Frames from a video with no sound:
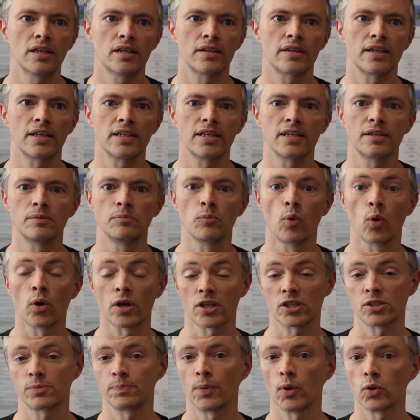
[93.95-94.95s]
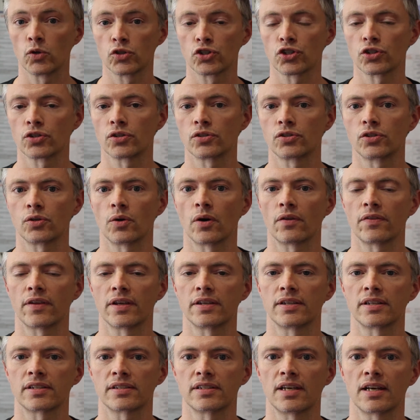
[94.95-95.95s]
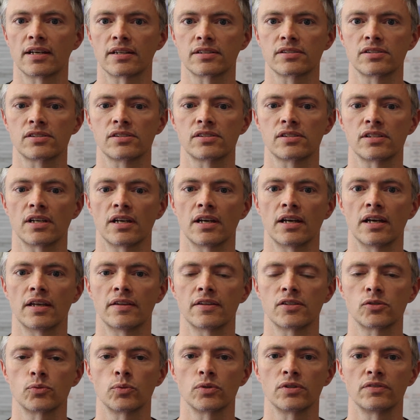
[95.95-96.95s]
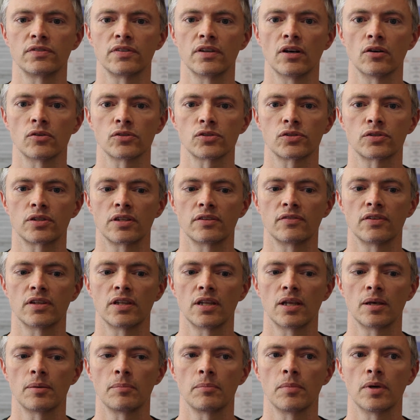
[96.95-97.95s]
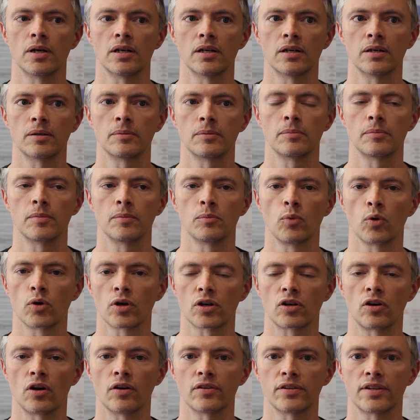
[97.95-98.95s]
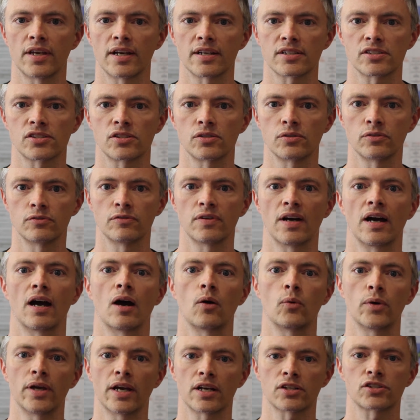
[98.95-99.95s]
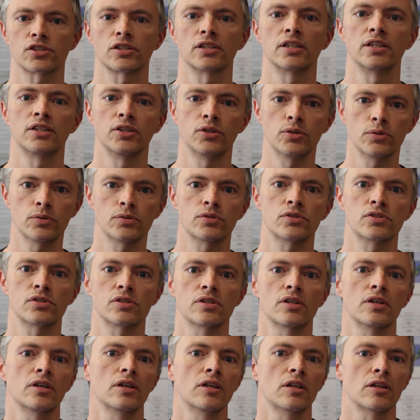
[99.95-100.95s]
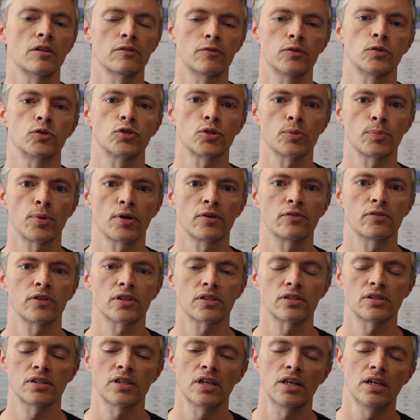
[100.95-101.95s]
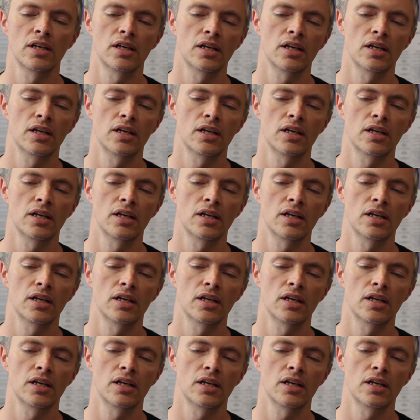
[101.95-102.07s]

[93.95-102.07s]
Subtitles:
they need more exposure to authentic texts, and this would have also given them more context of how we actually use the future perfect.